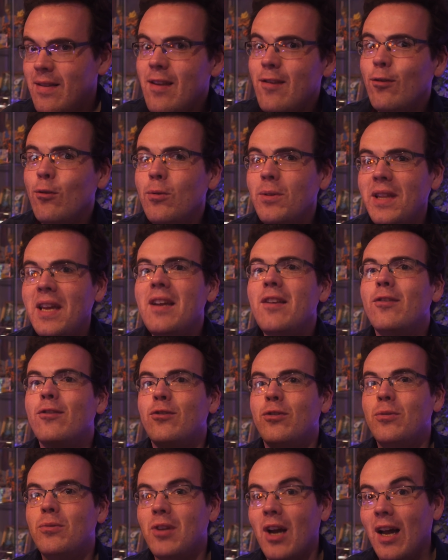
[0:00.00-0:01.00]
this all leads
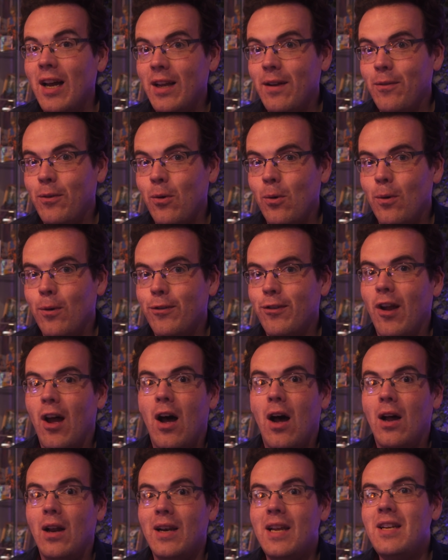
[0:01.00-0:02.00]
to Dai, of course,
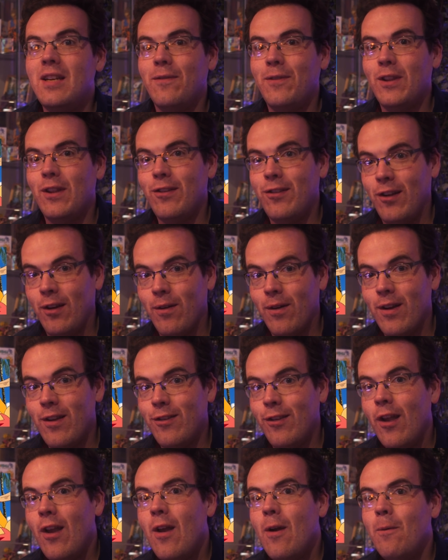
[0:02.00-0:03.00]
our leader for the
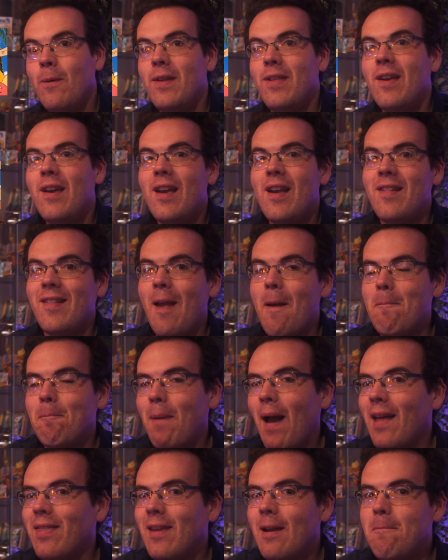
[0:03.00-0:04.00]
series, with his
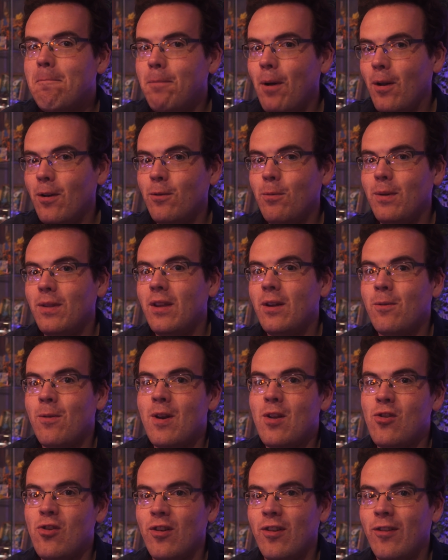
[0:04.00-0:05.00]
empathic bond with the
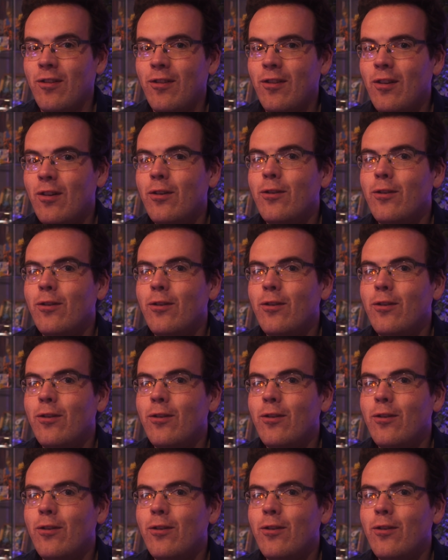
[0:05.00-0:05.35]
creatures.